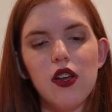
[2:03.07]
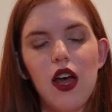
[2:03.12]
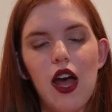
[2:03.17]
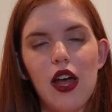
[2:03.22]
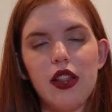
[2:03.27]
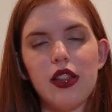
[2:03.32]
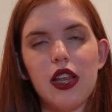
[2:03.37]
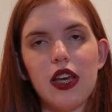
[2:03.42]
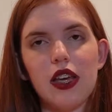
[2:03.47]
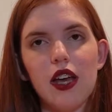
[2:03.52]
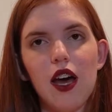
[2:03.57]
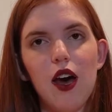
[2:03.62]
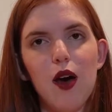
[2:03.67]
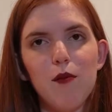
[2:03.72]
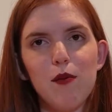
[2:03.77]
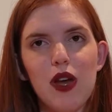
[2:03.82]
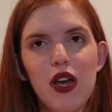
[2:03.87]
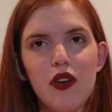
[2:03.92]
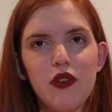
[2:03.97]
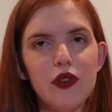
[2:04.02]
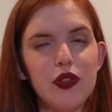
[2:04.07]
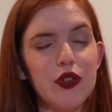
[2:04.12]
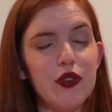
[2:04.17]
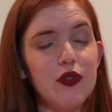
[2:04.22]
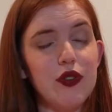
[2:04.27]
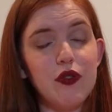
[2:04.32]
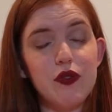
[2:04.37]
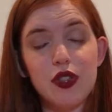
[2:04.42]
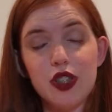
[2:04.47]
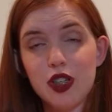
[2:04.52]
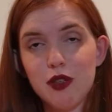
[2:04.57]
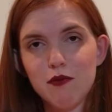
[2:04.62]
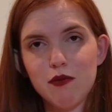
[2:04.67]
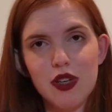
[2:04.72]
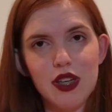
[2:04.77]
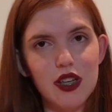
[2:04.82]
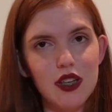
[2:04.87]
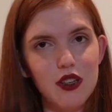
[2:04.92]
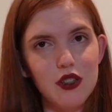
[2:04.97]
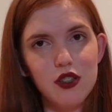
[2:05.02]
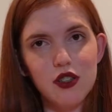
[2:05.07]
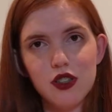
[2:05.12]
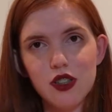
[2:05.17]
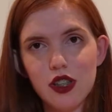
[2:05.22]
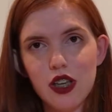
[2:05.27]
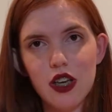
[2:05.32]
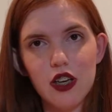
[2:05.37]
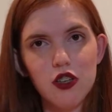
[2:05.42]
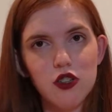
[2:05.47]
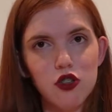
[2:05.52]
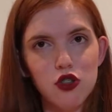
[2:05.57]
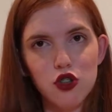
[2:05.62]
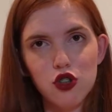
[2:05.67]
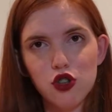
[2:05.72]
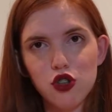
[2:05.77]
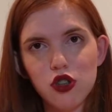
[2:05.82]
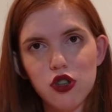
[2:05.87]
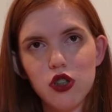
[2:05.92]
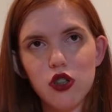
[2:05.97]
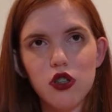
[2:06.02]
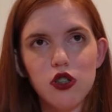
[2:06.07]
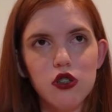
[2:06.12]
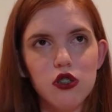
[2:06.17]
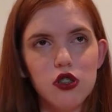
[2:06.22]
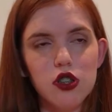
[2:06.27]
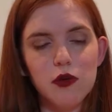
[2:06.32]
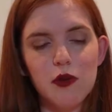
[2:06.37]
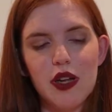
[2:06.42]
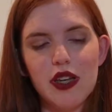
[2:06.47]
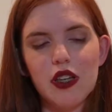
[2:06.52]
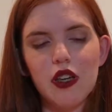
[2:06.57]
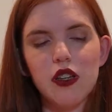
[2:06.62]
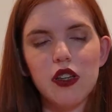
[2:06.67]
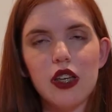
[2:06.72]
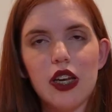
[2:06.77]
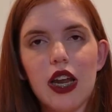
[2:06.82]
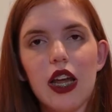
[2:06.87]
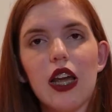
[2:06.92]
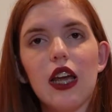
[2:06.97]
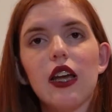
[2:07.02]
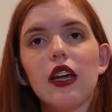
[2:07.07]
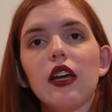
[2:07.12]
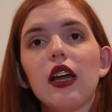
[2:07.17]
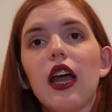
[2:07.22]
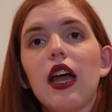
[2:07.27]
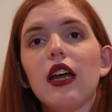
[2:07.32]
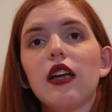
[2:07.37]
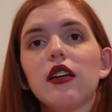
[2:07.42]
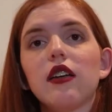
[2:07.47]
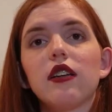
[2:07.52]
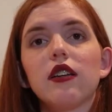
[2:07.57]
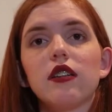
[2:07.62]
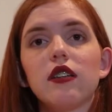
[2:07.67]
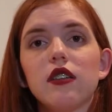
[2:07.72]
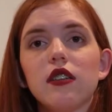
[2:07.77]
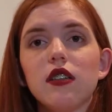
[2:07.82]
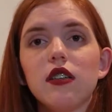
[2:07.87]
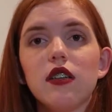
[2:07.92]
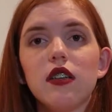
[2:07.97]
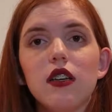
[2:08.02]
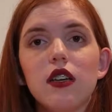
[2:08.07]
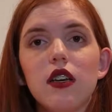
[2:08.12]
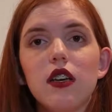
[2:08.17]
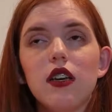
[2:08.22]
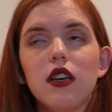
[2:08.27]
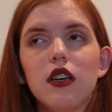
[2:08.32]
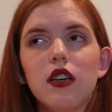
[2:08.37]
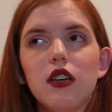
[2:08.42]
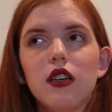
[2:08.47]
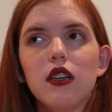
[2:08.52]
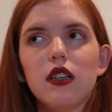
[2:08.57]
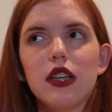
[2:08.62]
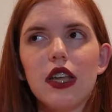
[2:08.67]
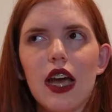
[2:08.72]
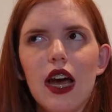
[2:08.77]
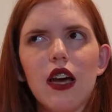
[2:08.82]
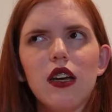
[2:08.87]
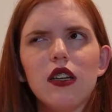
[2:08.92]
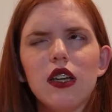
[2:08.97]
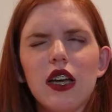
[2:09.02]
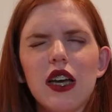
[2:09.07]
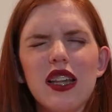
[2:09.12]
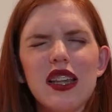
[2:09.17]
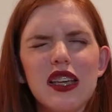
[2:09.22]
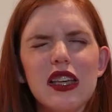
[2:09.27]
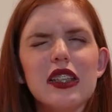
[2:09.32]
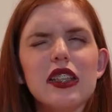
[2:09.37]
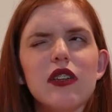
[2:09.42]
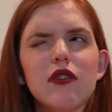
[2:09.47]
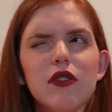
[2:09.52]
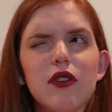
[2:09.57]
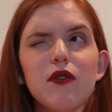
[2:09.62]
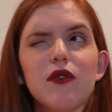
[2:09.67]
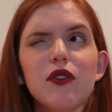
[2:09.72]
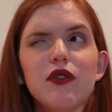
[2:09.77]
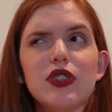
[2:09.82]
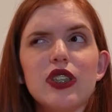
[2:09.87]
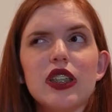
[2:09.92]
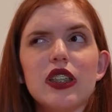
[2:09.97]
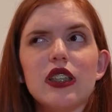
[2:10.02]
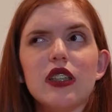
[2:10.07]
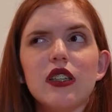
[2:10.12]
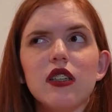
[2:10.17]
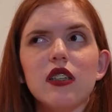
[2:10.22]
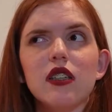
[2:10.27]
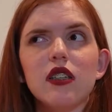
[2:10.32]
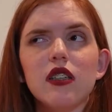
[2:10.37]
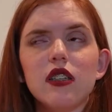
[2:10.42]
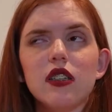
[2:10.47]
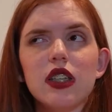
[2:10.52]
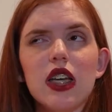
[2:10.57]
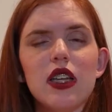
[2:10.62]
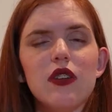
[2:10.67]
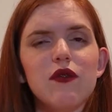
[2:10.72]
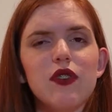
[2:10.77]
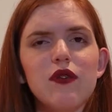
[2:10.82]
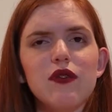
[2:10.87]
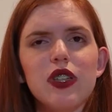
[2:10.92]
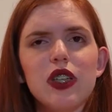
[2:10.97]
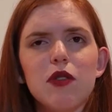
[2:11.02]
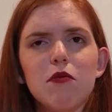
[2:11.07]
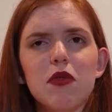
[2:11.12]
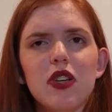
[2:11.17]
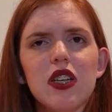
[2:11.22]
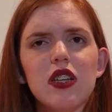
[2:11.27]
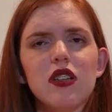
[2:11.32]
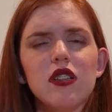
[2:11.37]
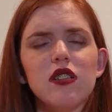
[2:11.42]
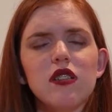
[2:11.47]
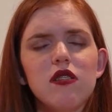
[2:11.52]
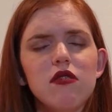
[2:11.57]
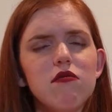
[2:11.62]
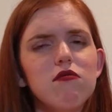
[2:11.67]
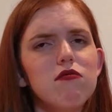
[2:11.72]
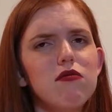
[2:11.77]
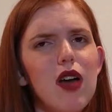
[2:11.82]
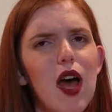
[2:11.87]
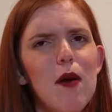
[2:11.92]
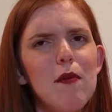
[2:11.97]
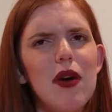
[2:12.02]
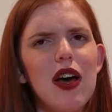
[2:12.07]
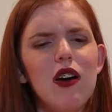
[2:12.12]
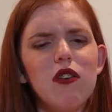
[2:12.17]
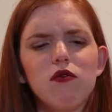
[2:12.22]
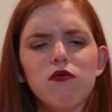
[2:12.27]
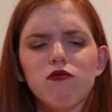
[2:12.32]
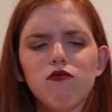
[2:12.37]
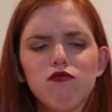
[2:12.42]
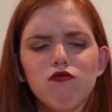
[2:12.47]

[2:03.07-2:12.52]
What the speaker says: and they come every 15 minutes-ish, depending on the day, and yeah, I think it's every 10 to 15 minutes, about